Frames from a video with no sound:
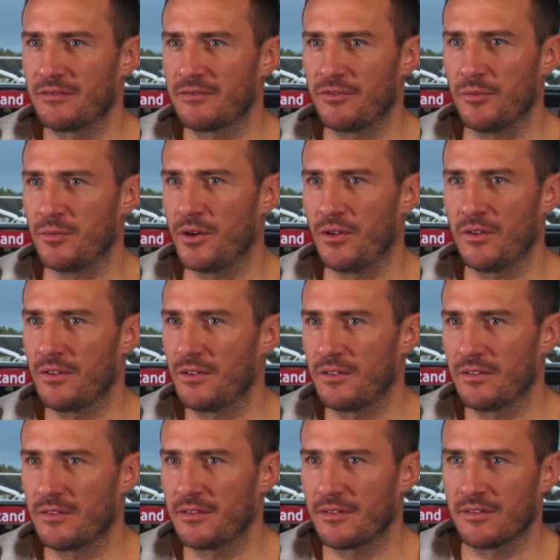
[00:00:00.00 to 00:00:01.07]
football.
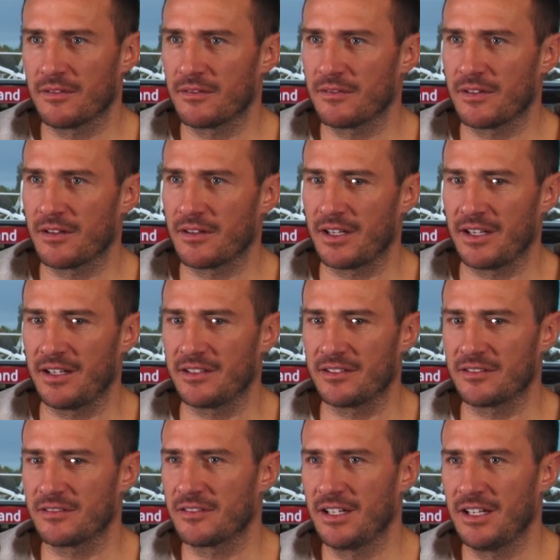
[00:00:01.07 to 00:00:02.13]
I think
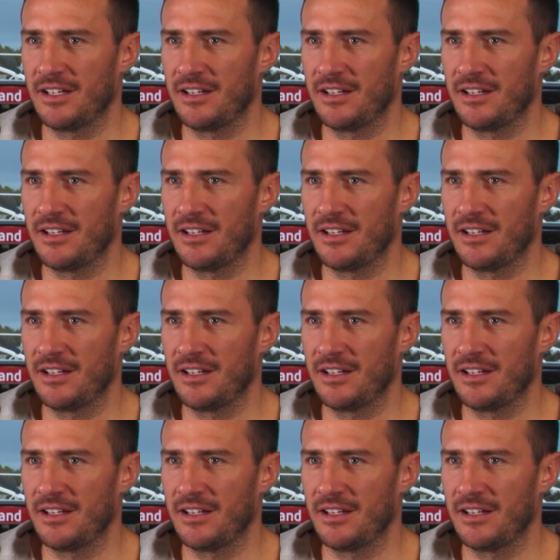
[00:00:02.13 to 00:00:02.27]
he's